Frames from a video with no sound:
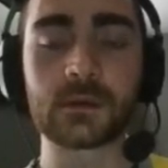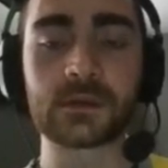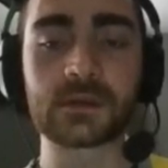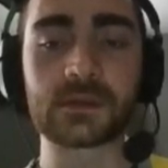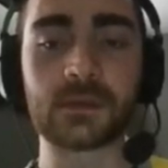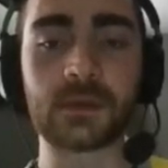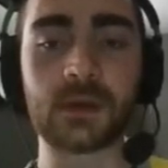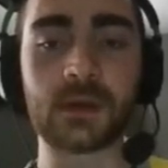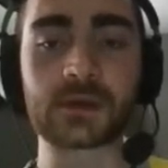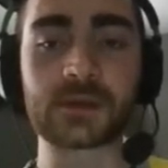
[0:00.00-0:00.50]

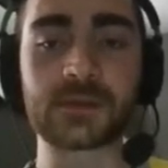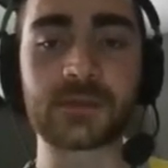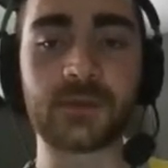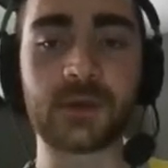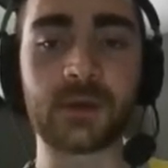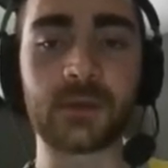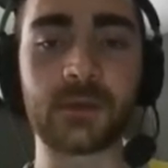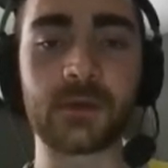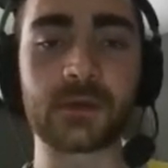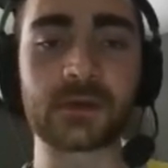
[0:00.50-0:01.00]
Jamal's
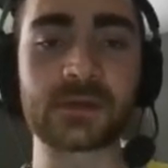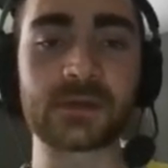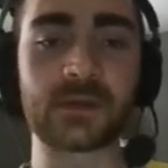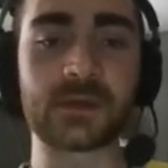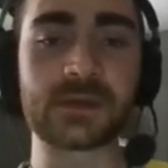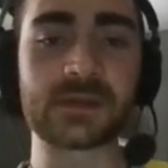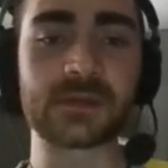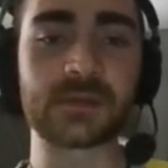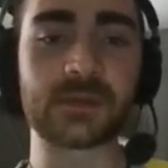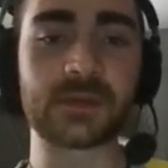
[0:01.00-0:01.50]
primary
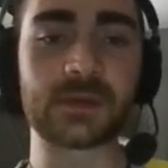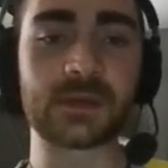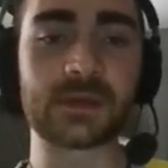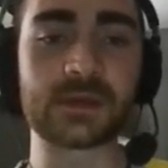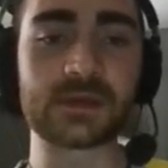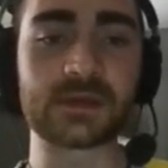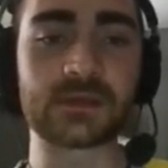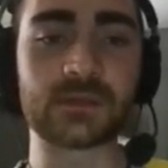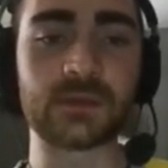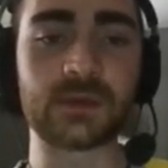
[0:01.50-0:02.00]
responsibility
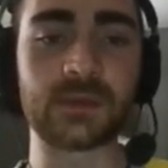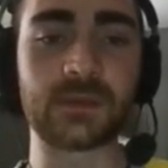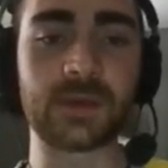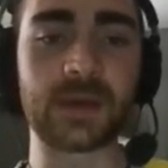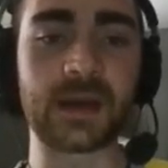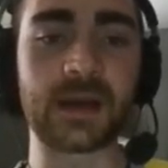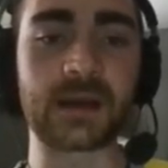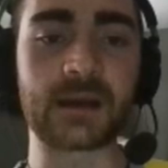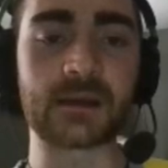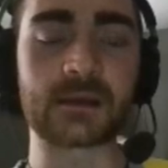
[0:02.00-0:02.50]
is the weak
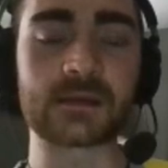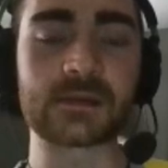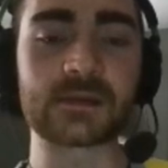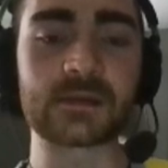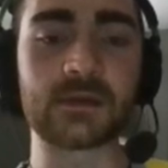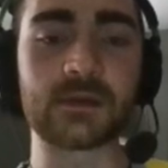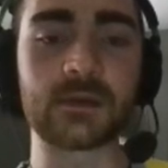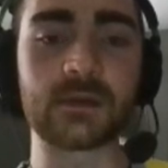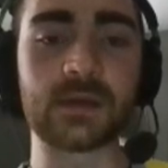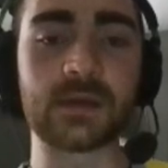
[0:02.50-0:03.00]
back.
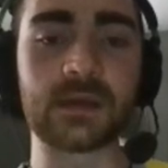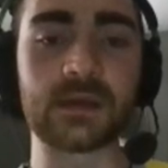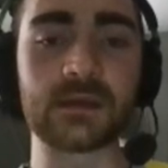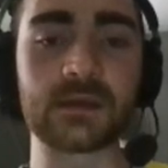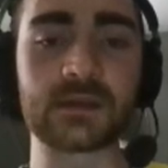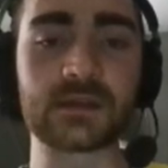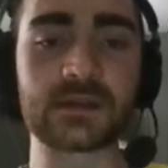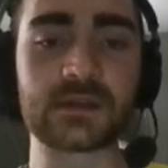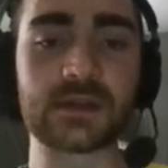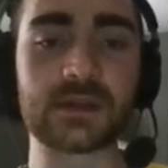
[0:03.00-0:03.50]
So
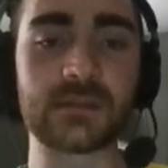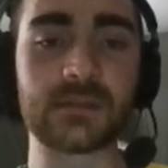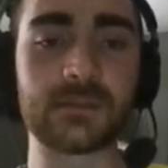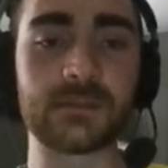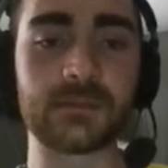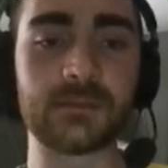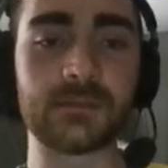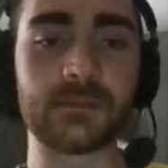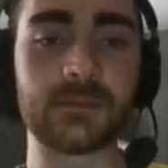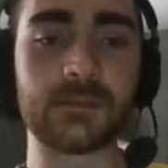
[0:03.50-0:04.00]

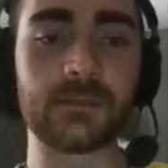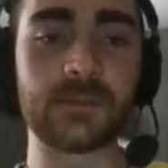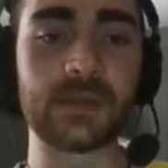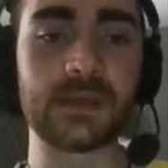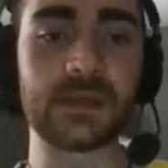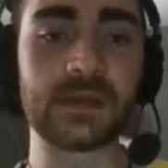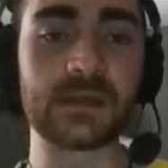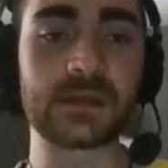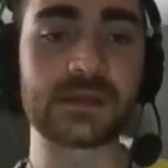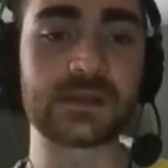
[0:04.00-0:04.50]

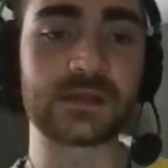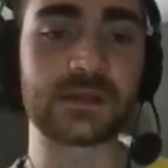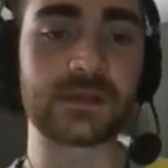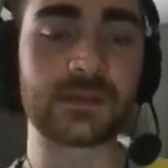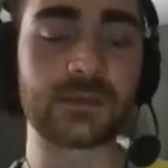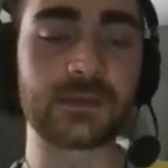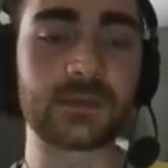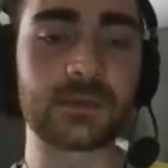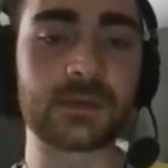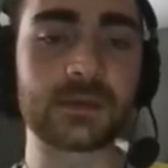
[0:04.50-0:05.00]
he's
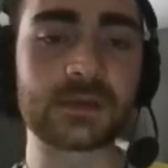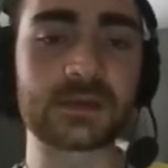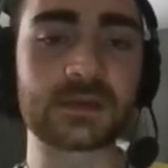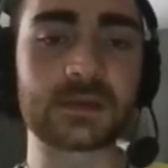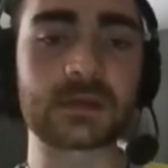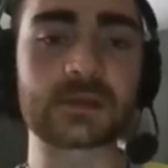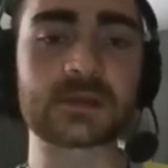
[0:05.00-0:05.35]
chip releasing.